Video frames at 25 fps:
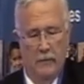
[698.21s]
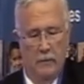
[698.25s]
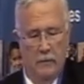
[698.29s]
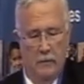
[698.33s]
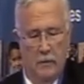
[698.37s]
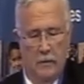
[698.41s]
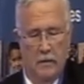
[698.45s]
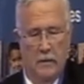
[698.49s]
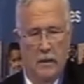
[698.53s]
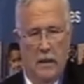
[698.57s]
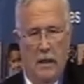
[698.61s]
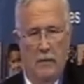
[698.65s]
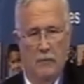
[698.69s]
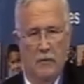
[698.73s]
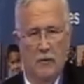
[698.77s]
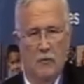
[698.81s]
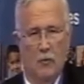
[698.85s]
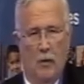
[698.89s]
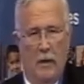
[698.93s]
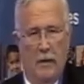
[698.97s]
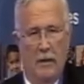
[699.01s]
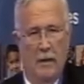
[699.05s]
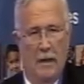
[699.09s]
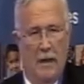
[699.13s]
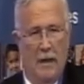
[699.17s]
These are the same as
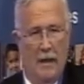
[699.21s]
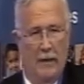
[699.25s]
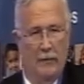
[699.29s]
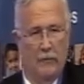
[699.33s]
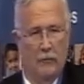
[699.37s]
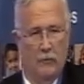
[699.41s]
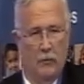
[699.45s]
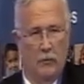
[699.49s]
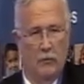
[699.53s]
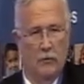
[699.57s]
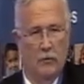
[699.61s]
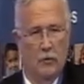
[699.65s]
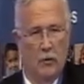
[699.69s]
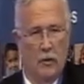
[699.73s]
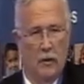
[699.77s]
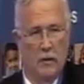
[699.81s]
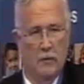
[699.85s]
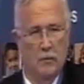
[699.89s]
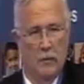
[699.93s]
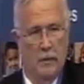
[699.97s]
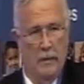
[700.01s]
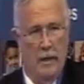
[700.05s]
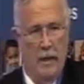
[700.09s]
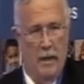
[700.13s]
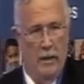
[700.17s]
weight and height growth charts,
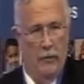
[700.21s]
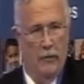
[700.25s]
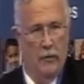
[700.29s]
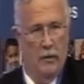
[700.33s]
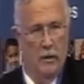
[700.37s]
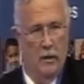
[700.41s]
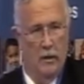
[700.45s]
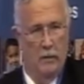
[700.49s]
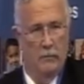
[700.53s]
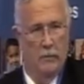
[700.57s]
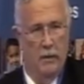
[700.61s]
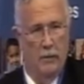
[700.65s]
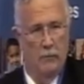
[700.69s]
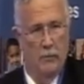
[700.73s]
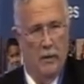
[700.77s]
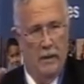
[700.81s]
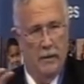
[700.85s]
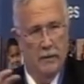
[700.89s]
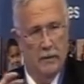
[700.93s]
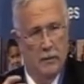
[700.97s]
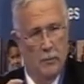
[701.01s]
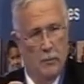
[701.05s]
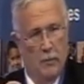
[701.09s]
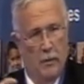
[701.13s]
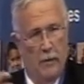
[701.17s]
but now they're going to be
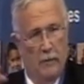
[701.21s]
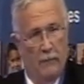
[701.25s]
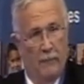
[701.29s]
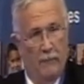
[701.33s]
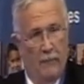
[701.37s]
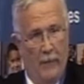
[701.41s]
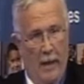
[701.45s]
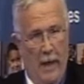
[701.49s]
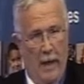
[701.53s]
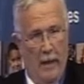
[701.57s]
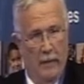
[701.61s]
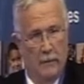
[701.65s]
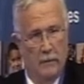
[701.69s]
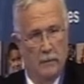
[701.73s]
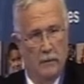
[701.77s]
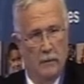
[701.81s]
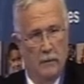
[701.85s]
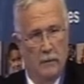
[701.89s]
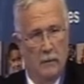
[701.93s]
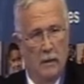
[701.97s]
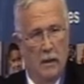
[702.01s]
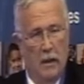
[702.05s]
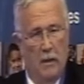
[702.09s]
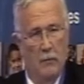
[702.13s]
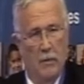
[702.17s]
based upon fat,
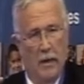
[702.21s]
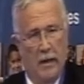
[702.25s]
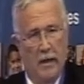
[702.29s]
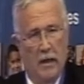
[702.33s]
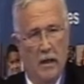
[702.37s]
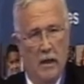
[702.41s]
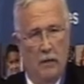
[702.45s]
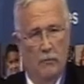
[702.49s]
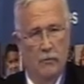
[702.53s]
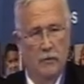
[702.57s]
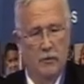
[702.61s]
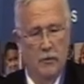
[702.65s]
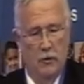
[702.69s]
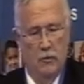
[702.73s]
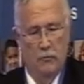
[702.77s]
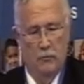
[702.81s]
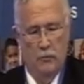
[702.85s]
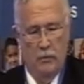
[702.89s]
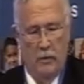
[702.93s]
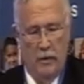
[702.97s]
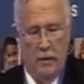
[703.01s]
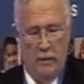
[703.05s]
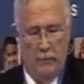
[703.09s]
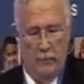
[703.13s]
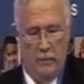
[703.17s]
a body composition
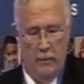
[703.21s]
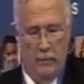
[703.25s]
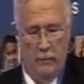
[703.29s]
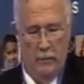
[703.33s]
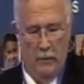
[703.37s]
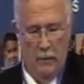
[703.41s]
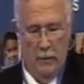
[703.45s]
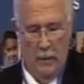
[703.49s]
parameter.